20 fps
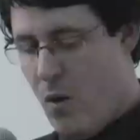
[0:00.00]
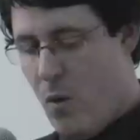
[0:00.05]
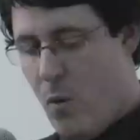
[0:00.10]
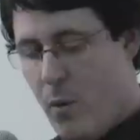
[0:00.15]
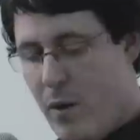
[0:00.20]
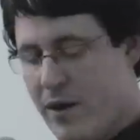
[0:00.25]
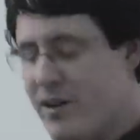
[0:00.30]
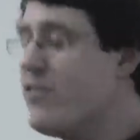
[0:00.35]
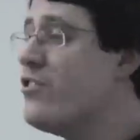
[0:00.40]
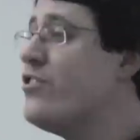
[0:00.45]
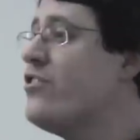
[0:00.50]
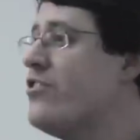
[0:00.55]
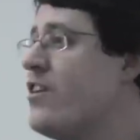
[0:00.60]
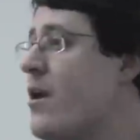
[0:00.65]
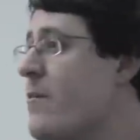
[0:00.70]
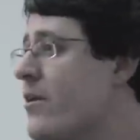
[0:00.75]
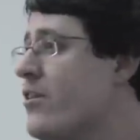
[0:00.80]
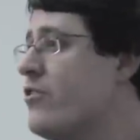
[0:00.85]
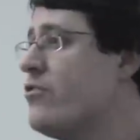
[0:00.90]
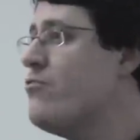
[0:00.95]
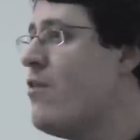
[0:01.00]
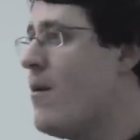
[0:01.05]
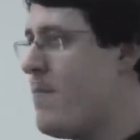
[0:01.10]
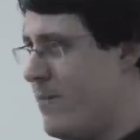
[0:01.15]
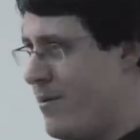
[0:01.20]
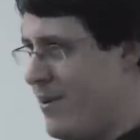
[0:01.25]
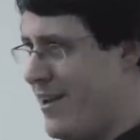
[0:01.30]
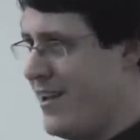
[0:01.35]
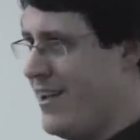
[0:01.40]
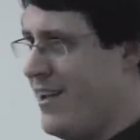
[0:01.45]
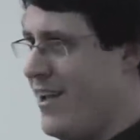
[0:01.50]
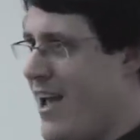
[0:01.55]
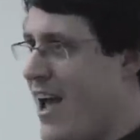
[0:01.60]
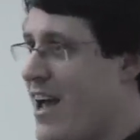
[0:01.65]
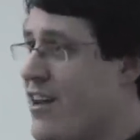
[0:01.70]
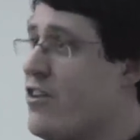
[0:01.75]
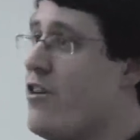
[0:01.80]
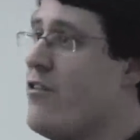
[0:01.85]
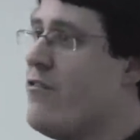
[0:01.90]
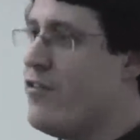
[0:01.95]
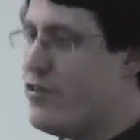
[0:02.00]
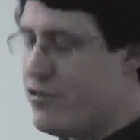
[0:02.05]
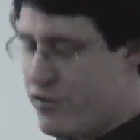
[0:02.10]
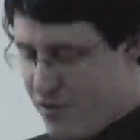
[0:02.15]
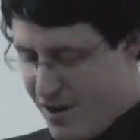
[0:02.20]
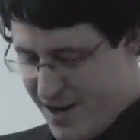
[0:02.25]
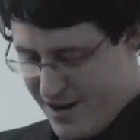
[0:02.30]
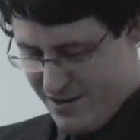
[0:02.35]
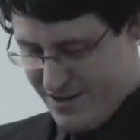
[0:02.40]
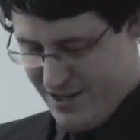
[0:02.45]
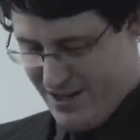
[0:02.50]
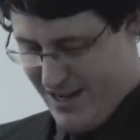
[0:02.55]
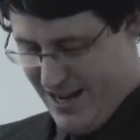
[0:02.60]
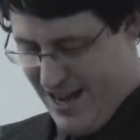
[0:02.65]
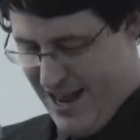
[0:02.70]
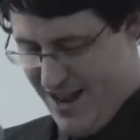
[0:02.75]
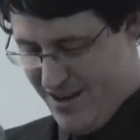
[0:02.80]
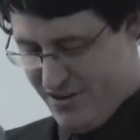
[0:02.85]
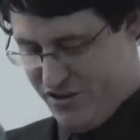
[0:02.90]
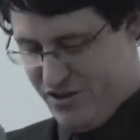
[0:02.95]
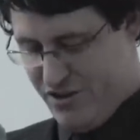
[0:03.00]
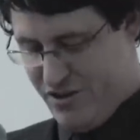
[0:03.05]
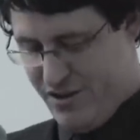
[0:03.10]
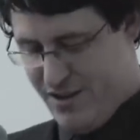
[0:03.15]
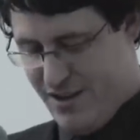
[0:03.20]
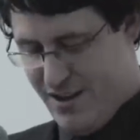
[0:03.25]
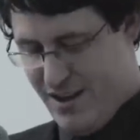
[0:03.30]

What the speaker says: when your stomach's rumbling and you've a train to catch,